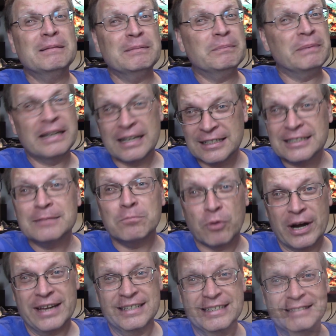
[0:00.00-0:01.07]
because it
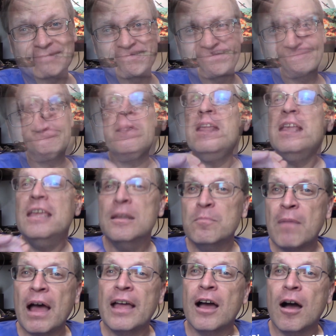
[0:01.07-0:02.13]
breaks it. In
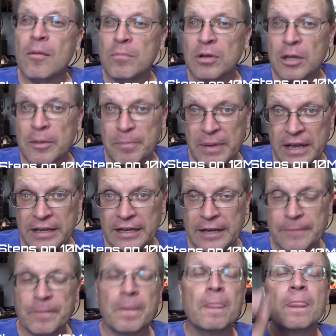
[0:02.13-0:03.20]
my humble
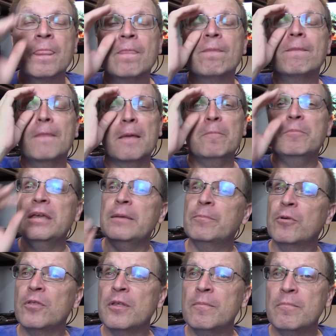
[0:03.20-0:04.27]
opinion, the
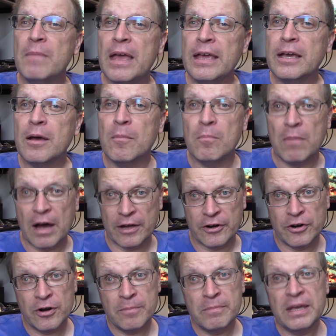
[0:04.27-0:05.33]
people that make
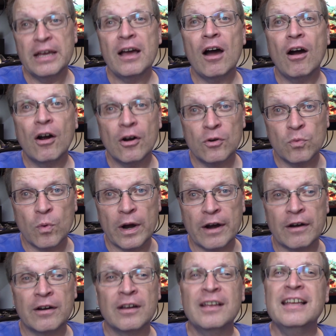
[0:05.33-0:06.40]
modern Amiga
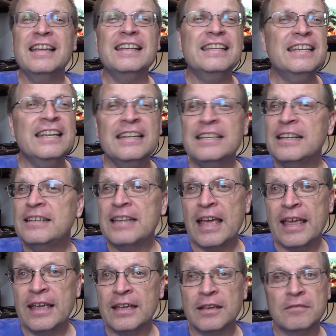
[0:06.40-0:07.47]
hardware need to
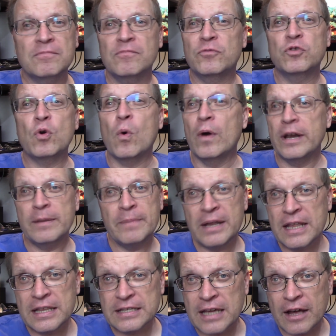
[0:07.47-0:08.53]
take 20
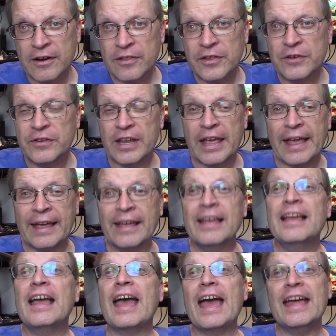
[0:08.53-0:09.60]
minutes out of their day
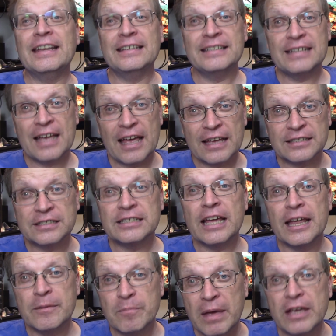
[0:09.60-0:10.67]
and test
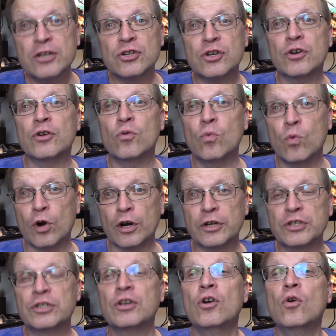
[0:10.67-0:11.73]
and make sure it
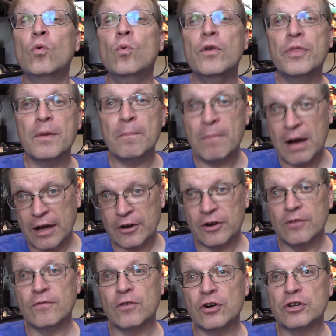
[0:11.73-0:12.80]
works with the
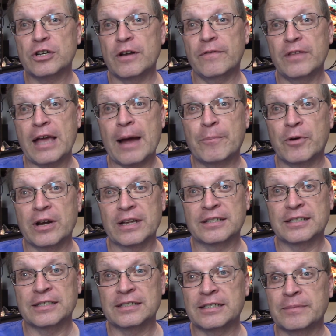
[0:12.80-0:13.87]
modern version of the operating
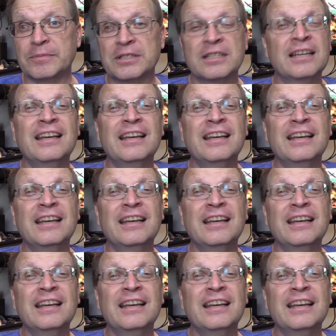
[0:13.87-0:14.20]
systems.